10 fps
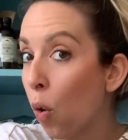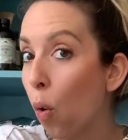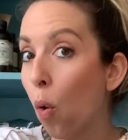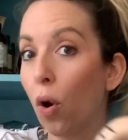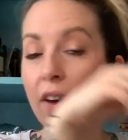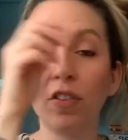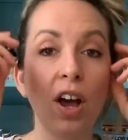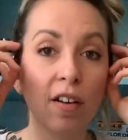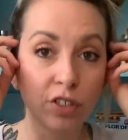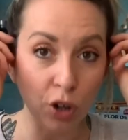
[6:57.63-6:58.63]
or if you
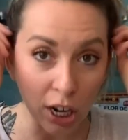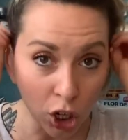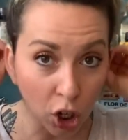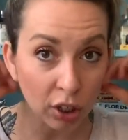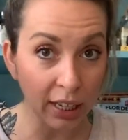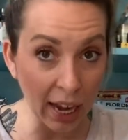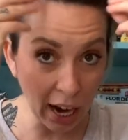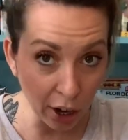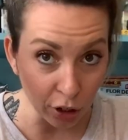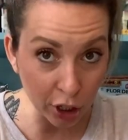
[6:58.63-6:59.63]
have dry curly
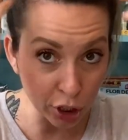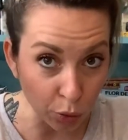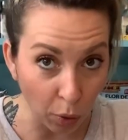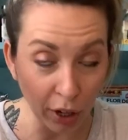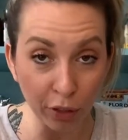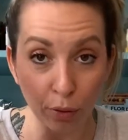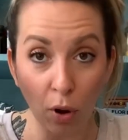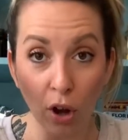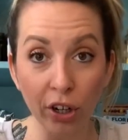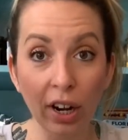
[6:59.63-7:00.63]
hair, you could just run it through
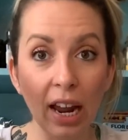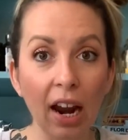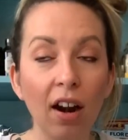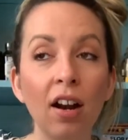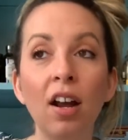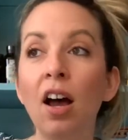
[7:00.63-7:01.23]
all your hair.